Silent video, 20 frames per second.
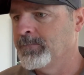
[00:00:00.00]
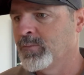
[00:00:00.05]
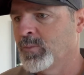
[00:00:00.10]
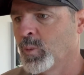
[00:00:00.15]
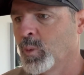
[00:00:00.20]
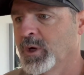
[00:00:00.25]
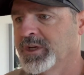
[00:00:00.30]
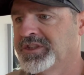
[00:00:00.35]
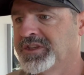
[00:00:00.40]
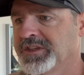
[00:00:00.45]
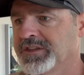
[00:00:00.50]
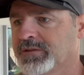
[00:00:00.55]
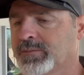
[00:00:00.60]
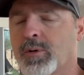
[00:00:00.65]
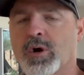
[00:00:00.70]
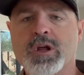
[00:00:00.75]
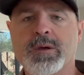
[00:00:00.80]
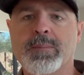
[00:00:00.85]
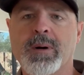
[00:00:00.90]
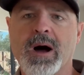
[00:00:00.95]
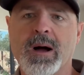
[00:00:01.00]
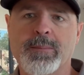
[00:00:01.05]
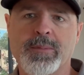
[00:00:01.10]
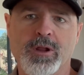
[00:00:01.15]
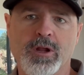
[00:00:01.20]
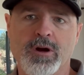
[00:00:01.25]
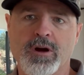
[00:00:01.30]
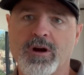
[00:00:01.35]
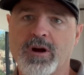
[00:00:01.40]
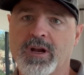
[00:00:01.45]
which is pretty
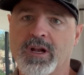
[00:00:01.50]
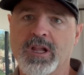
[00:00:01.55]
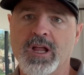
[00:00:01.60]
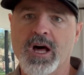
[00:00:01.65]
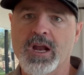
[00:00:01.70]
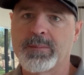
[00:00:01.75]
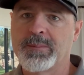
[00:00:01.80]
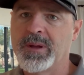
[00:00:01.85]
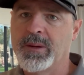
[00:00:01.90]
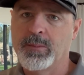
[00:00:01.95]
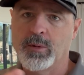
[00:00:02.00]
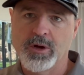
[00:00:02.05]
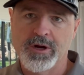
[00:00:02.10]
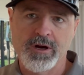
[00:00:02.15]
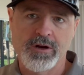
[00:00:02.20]
popular, and a lot of people